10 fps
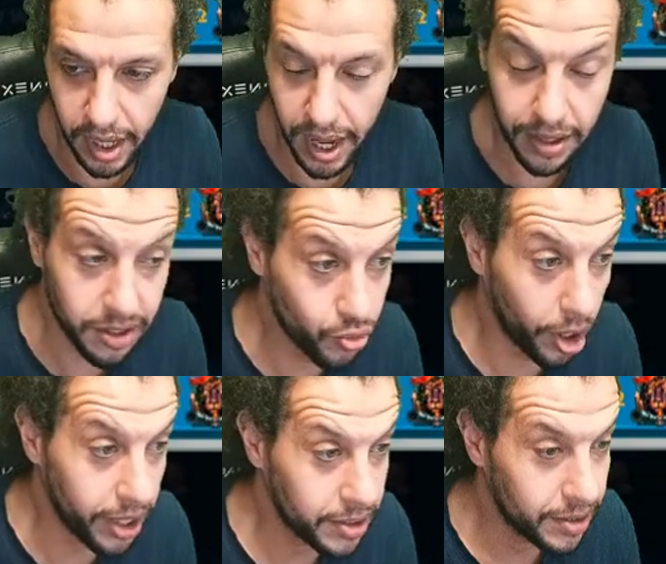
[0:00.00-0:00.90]
Yeah, I did
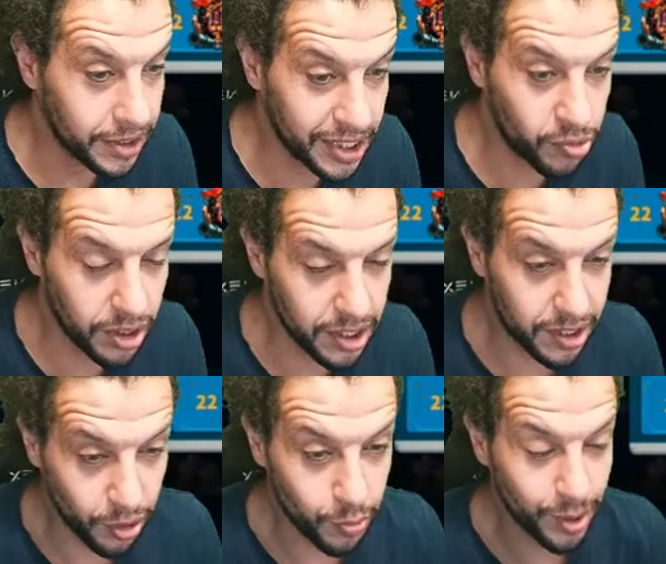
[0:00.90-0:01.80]
right. That's what
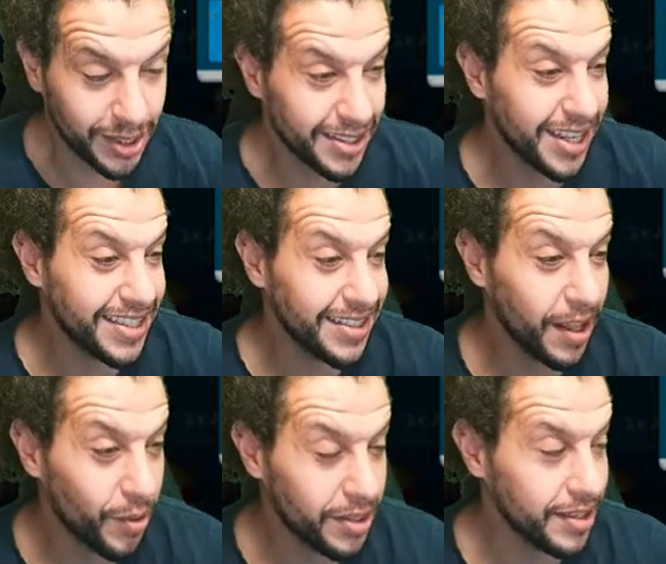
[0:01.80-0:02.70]
they this
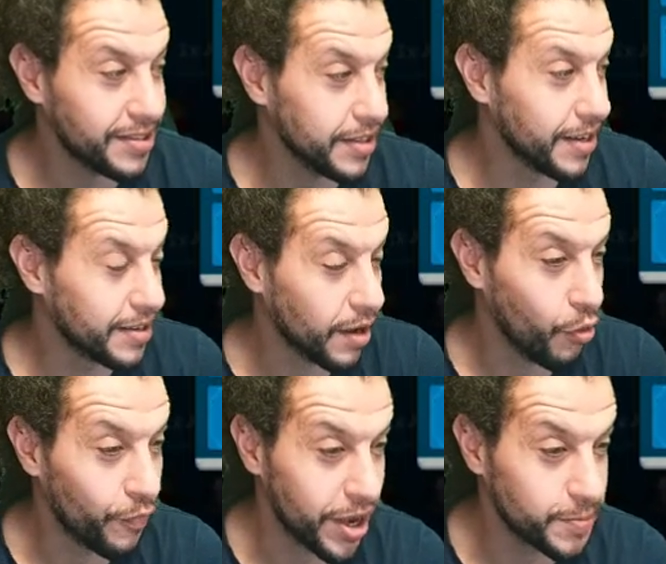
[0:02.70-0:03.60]
isn't that what they said in,
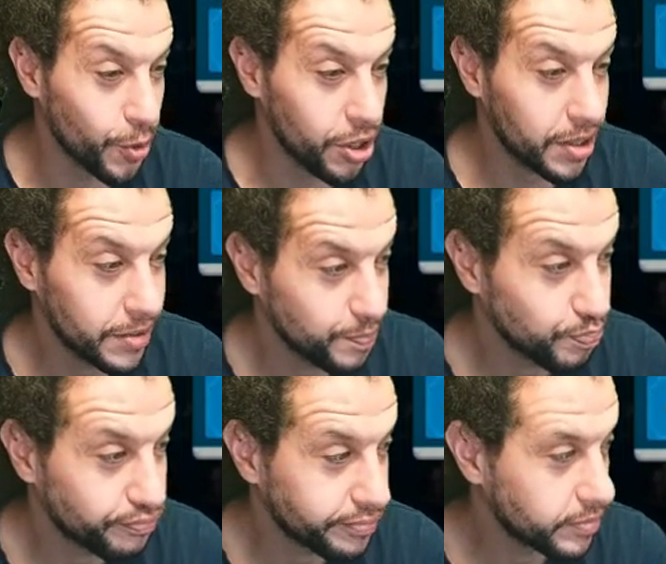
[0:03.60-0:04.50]
on Facebook?
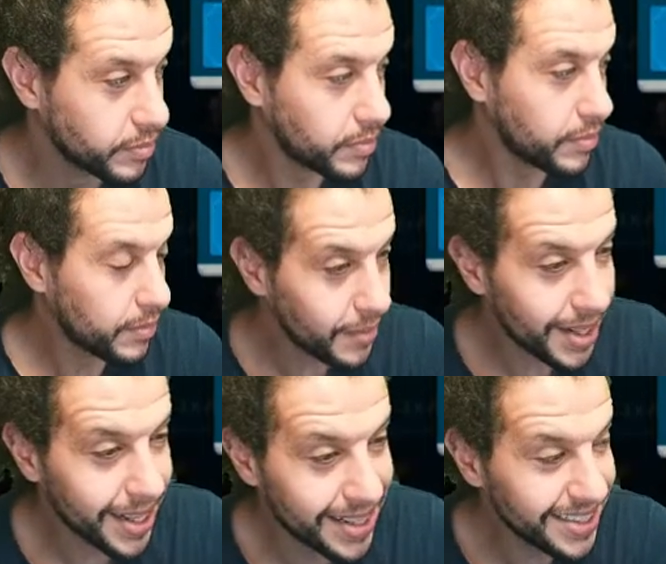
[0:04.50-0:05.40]

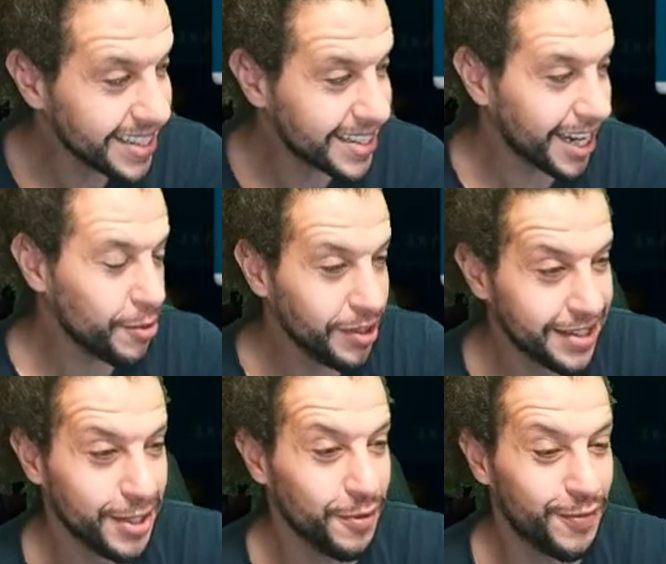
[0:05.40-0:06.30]
That's exactly
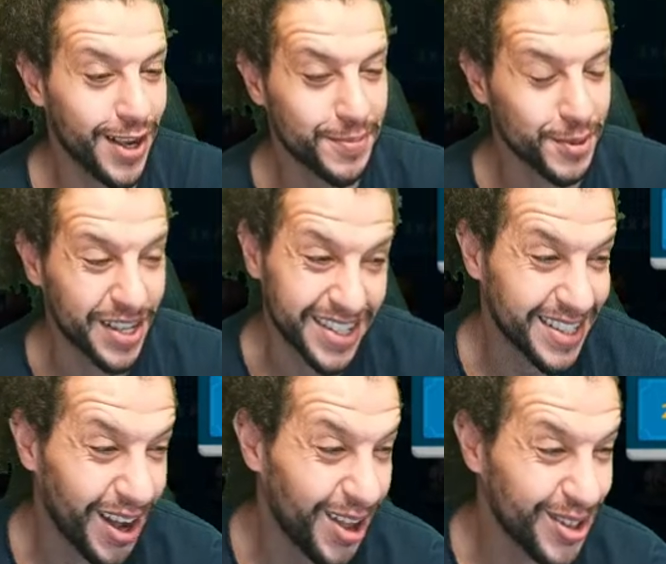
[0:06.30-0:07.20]
what they said on Facebook.
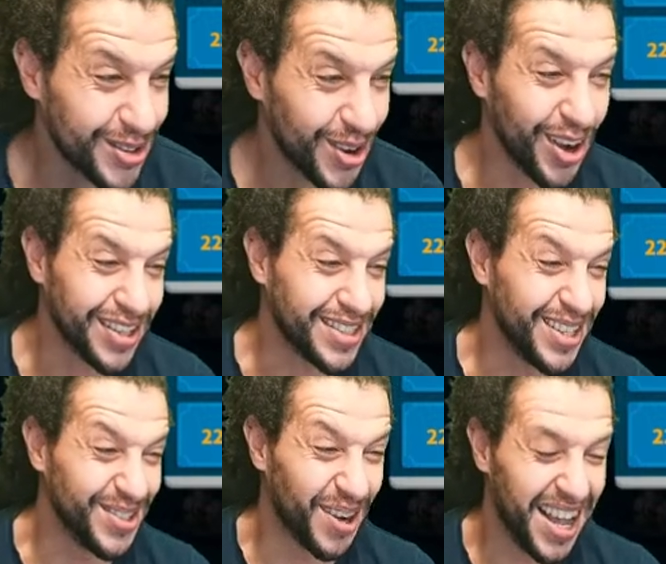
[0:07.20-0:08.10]
He's oh this guy is
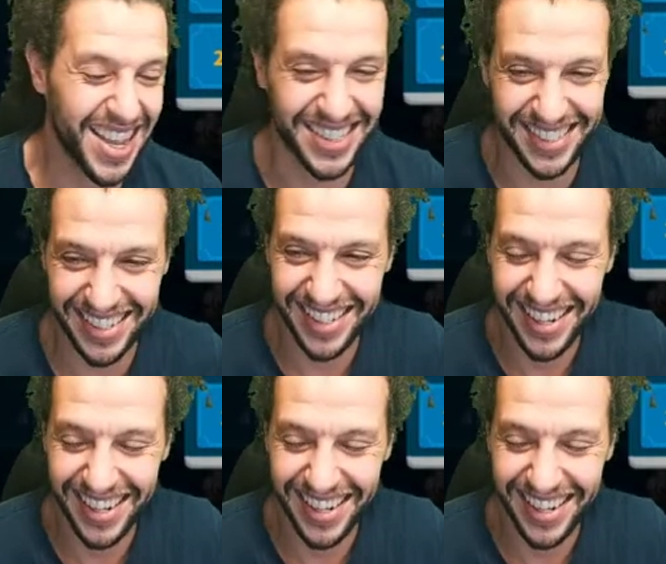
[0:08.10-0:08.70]
did right.